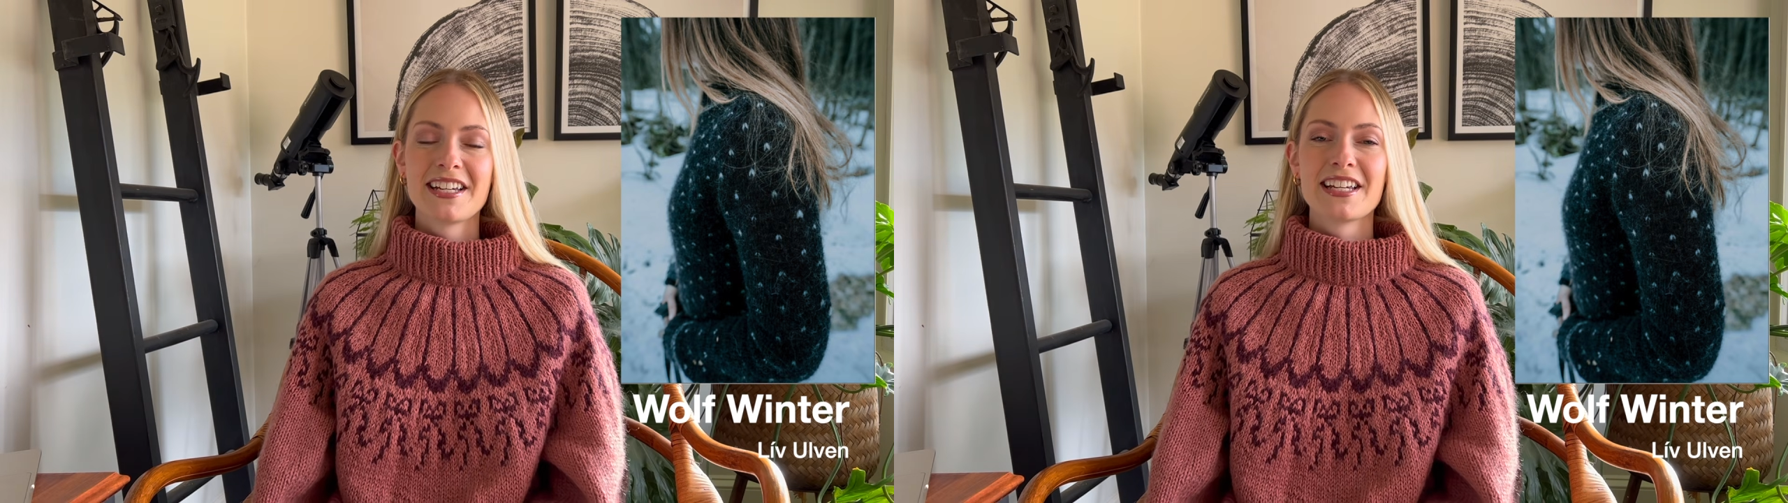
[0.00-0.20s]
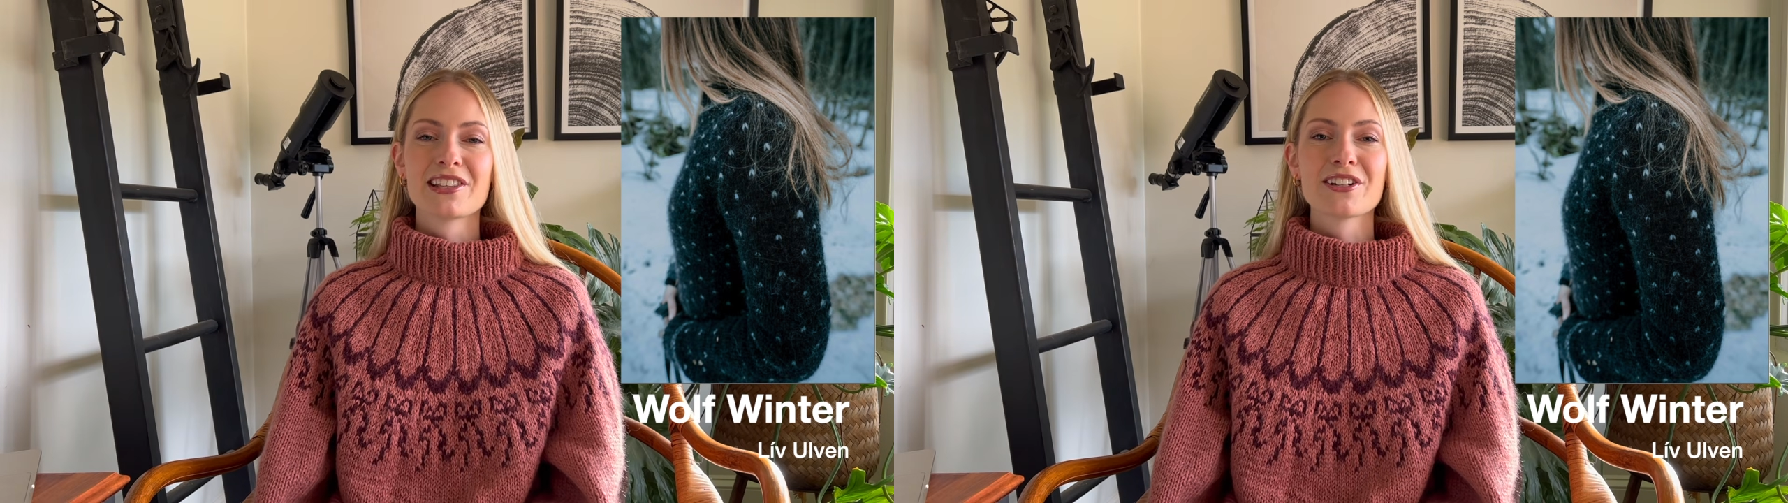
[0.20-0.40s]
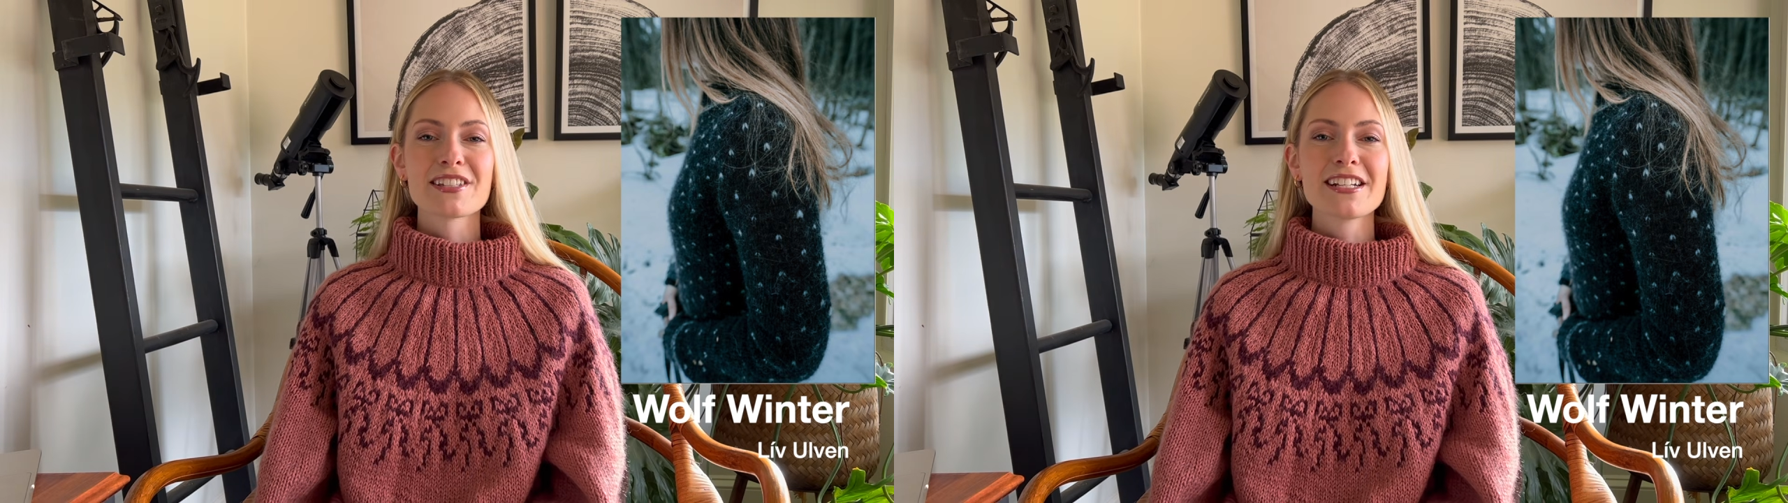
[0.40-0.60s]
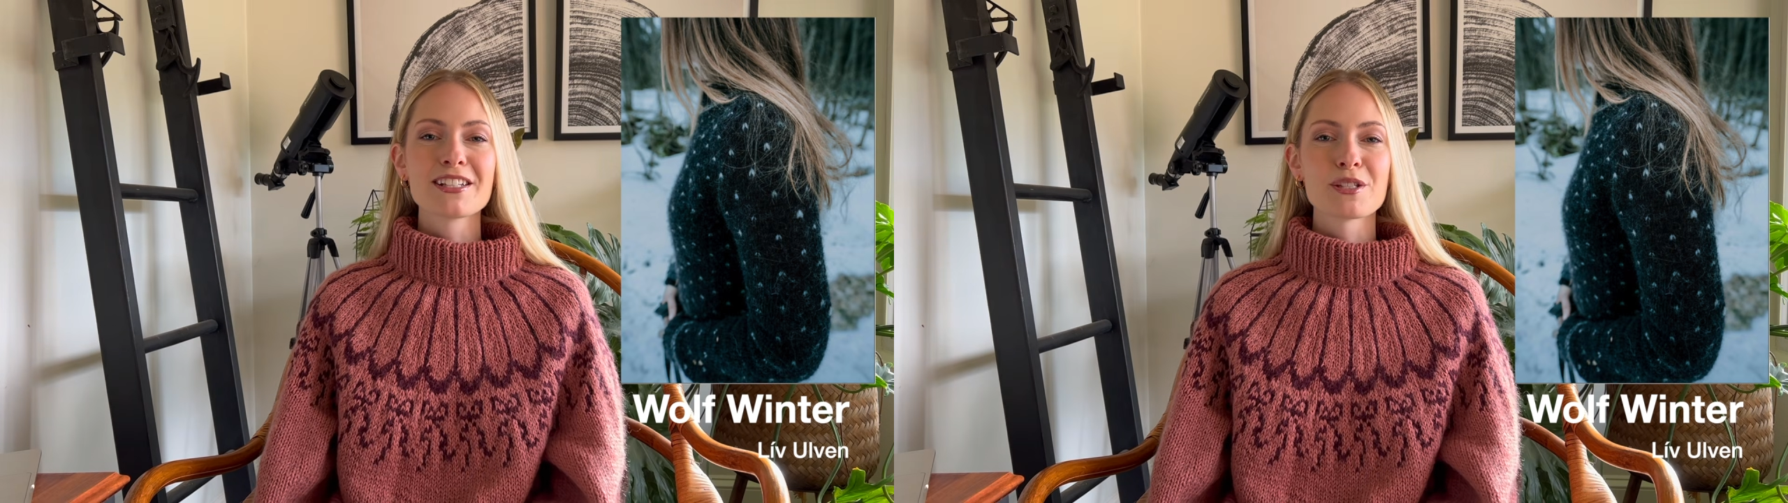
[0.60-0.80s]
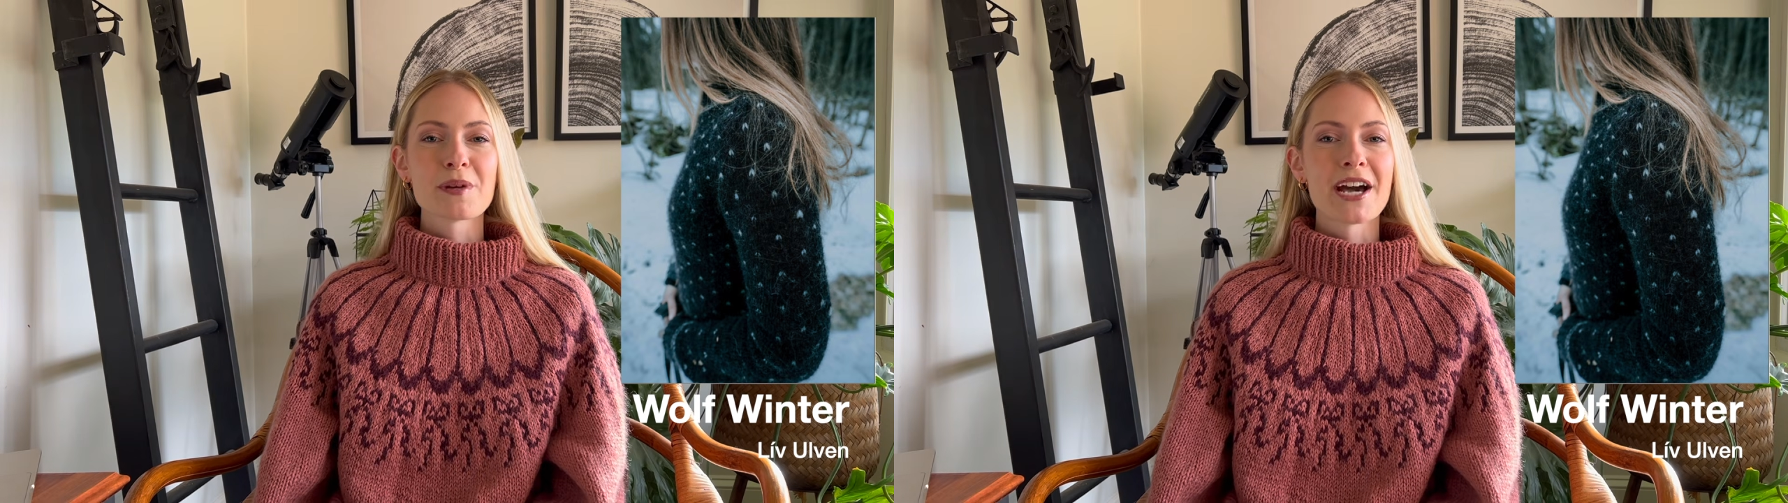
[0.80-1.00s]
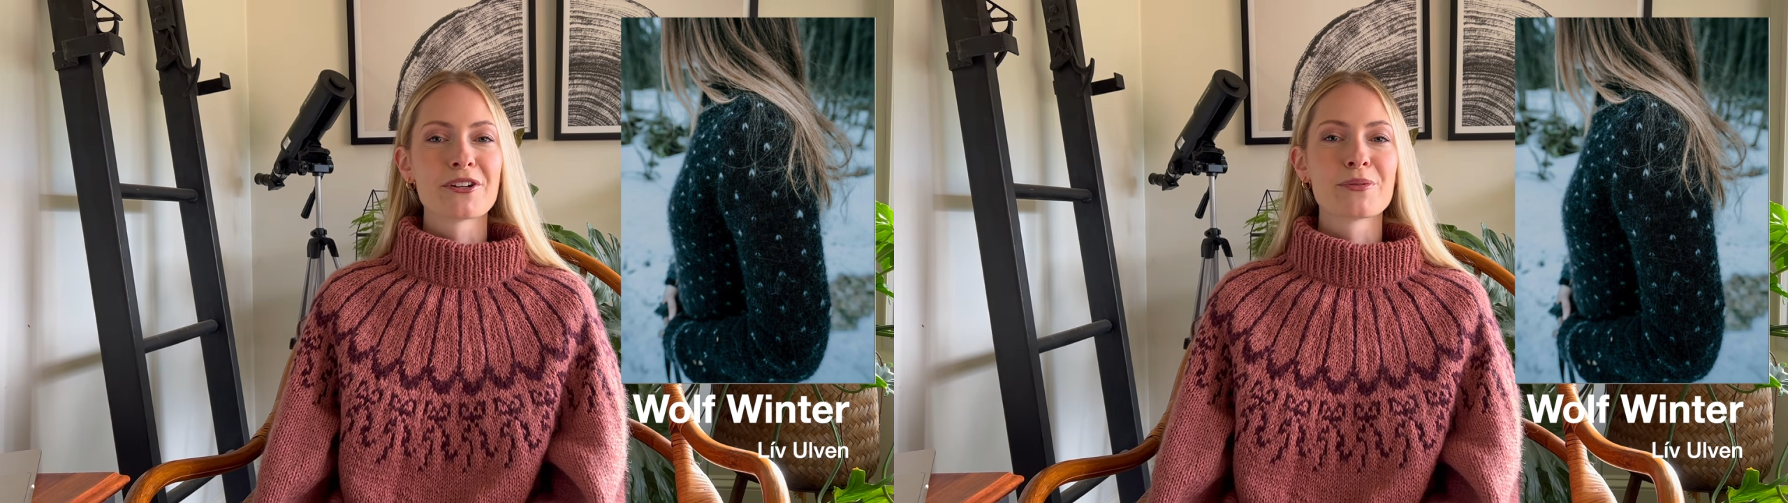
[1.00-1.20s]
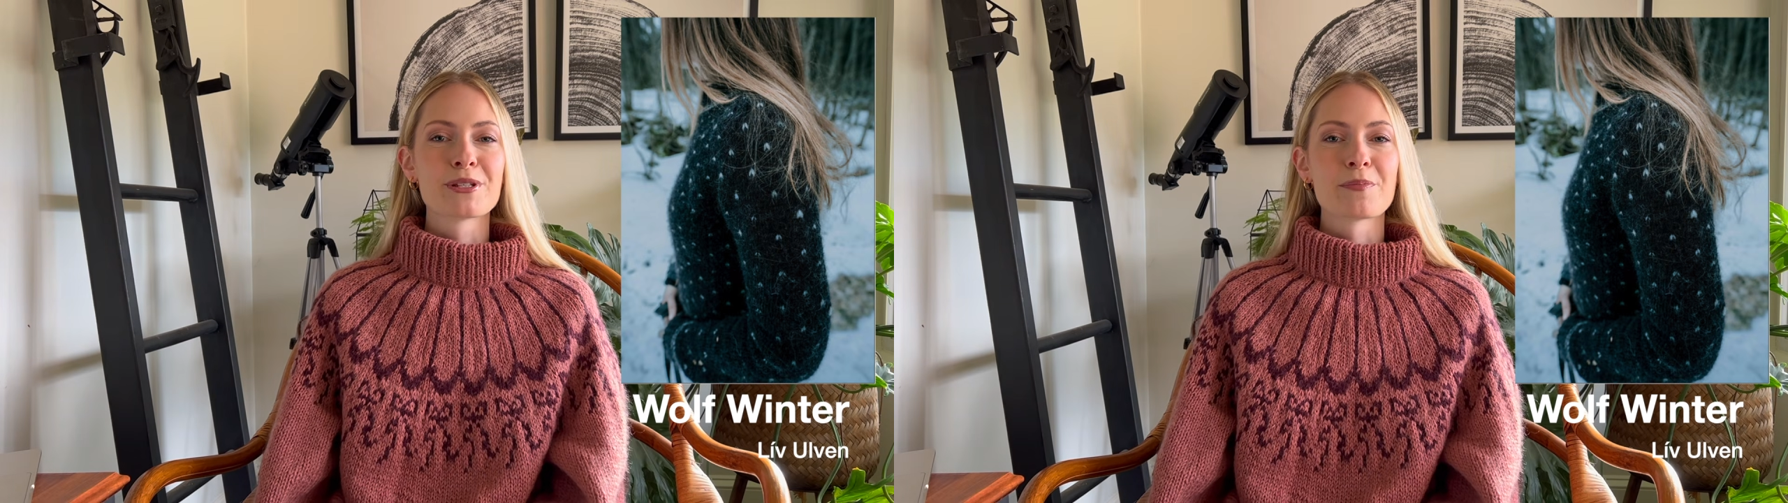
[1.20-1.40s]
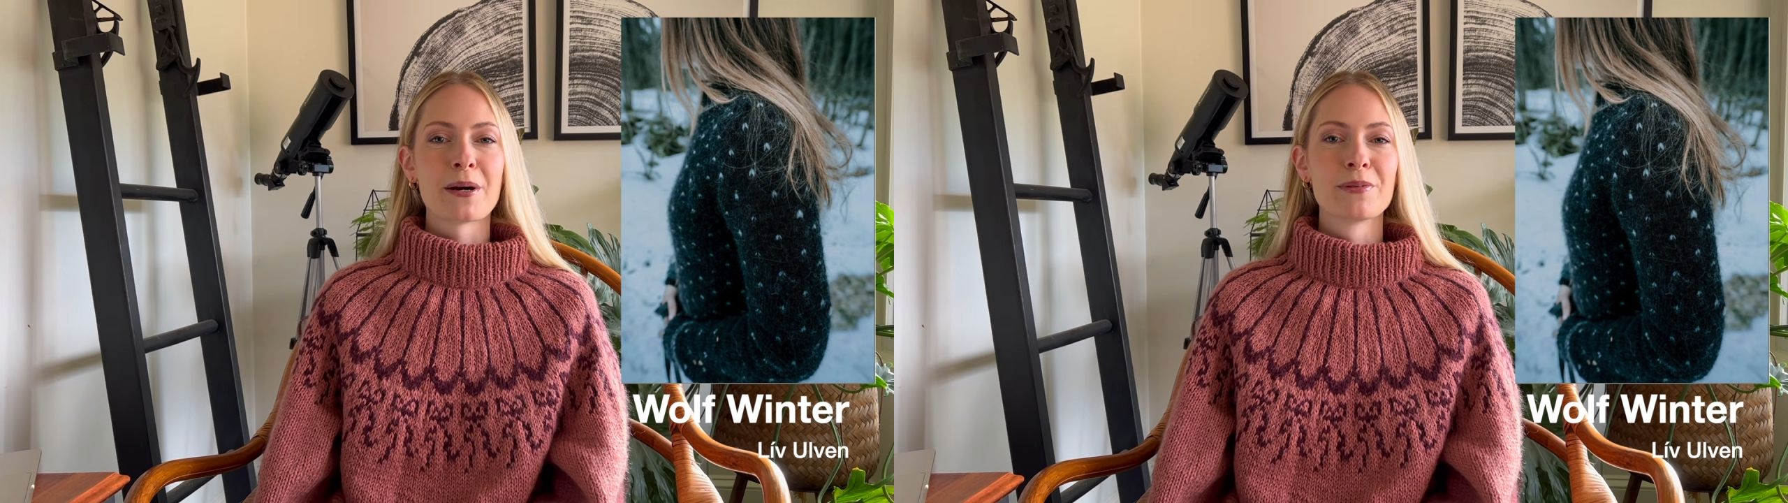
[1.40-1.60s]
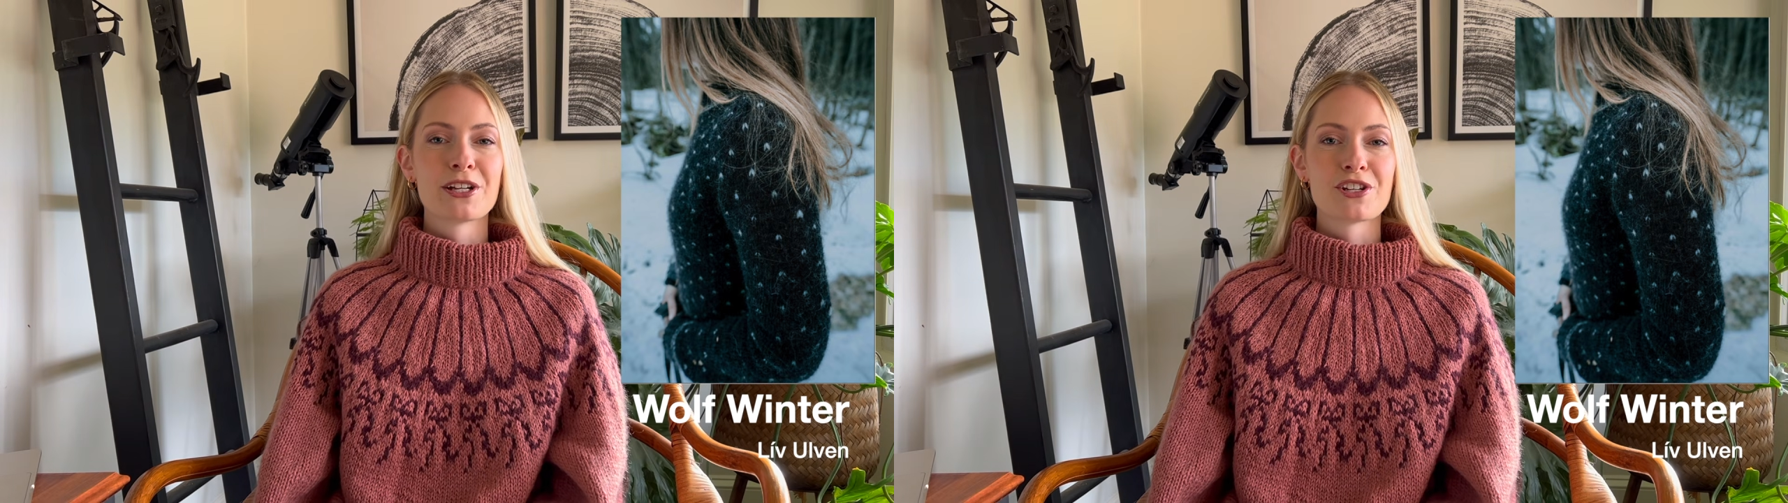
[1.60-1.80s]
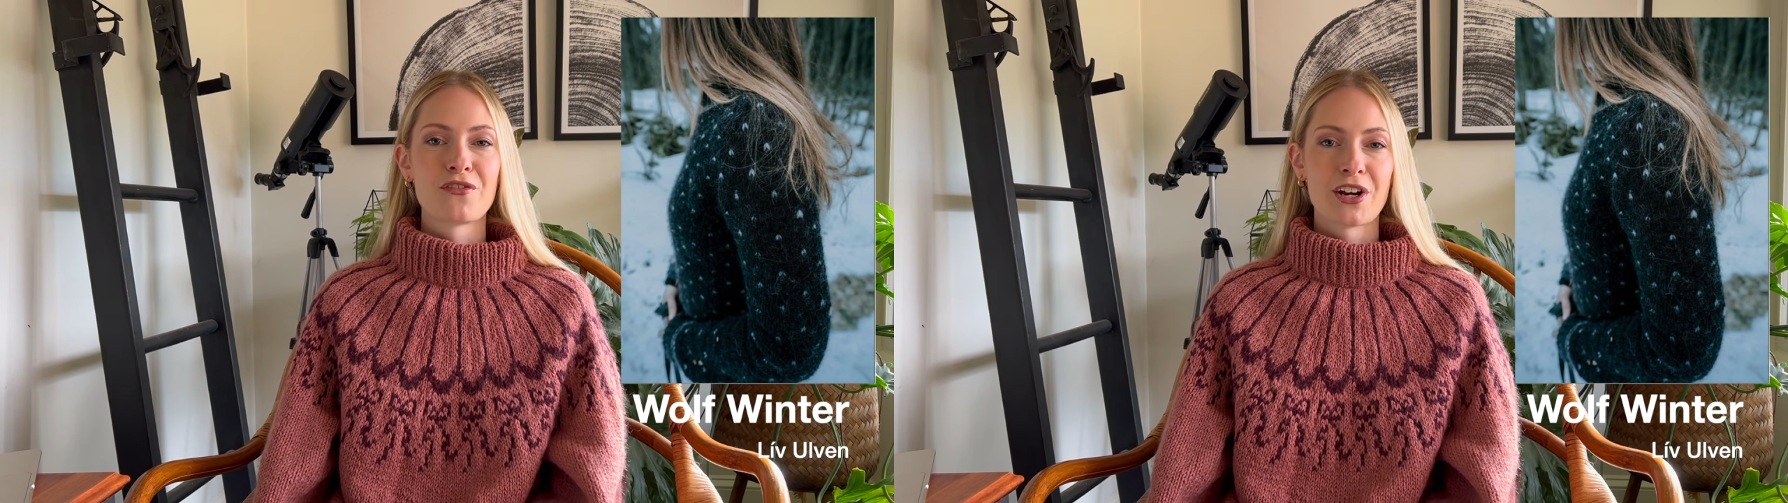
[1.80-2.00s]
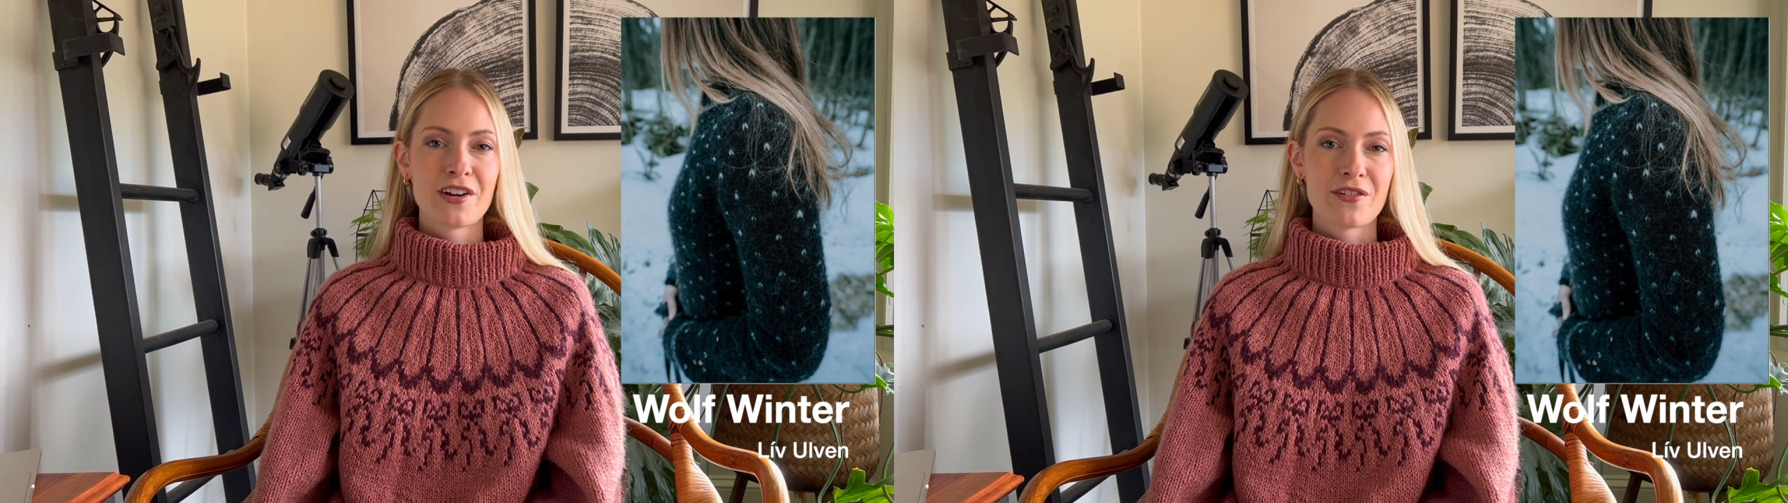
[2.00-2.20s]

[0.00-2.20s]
It looks like this pattern was published very